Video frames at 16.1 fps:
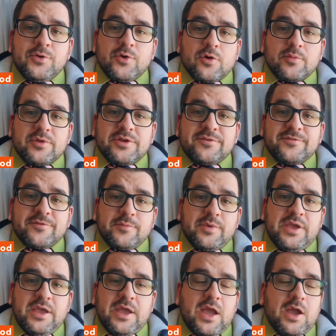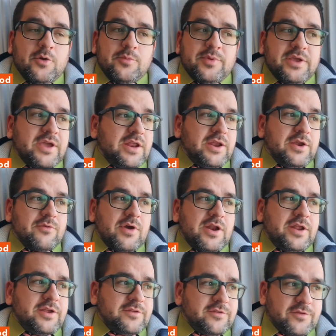Normally for me, I would be getting
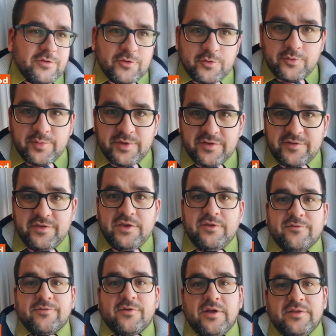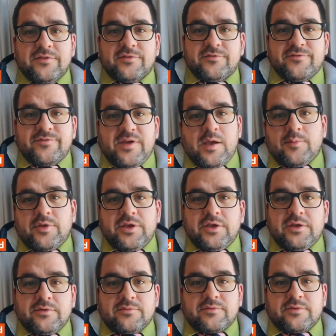ready to be seeing friends and
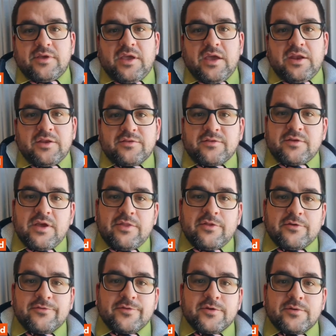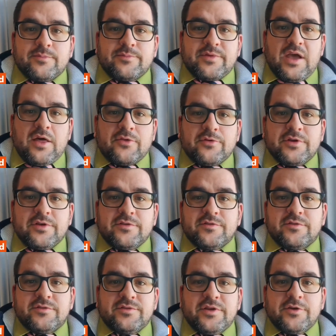family and getting together for
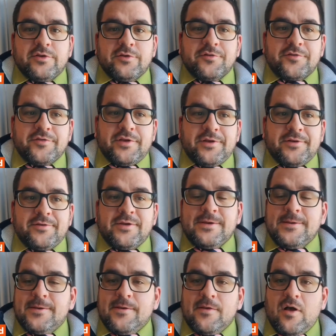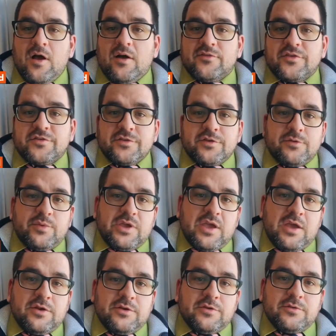gatherings and dinners. And obviously, we
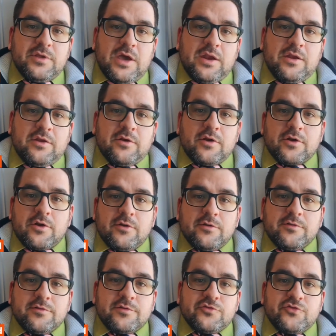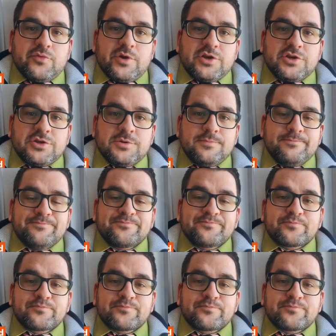can't do that in our current situation.